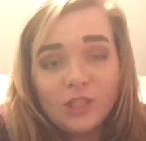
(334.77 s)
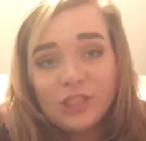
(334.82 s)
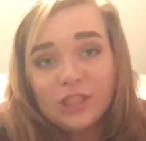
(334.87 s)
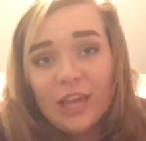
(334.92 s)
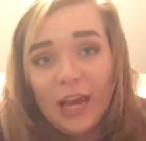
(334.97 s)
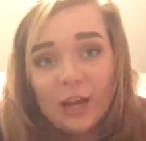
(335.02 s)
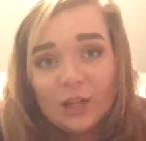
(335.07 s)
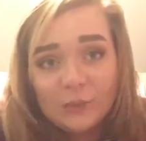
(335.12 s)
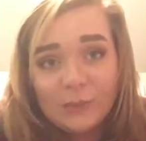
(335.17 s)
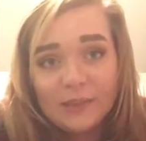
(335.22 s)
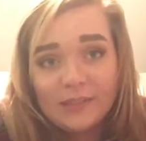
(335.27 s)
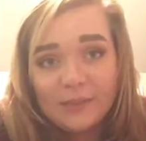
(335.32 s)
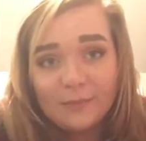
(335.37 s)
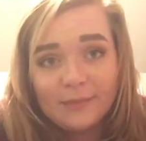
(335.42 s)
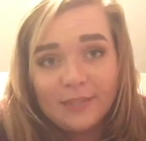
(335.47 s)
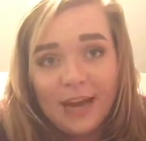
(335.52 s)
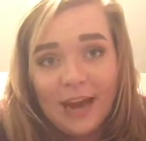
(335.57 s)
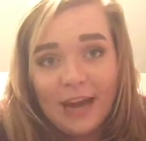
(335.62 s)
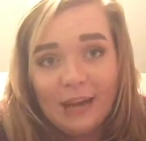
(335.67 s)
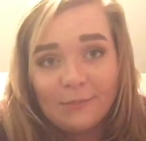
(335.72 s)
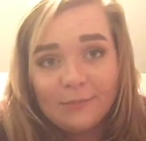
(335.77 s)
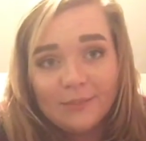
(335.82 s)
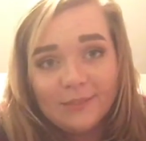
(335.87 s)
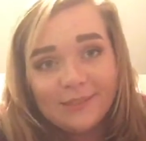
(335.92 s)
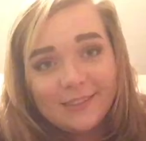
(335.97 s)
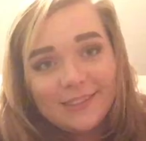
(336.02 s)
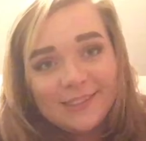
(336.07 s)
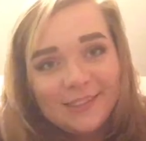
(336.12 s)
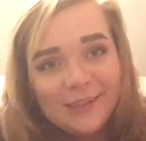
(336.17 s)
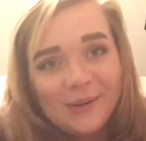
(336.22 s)
She scares me sometimes.
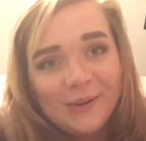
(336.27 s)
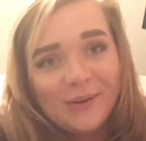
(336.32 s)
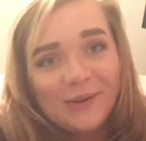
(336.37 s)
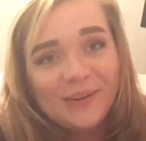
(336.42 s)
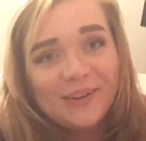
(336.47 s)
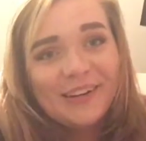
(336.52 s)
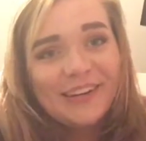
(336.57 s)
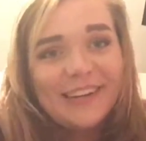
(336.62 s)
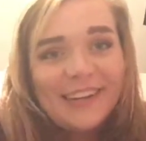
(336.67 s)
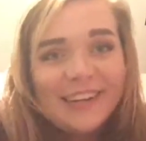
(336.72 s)
So,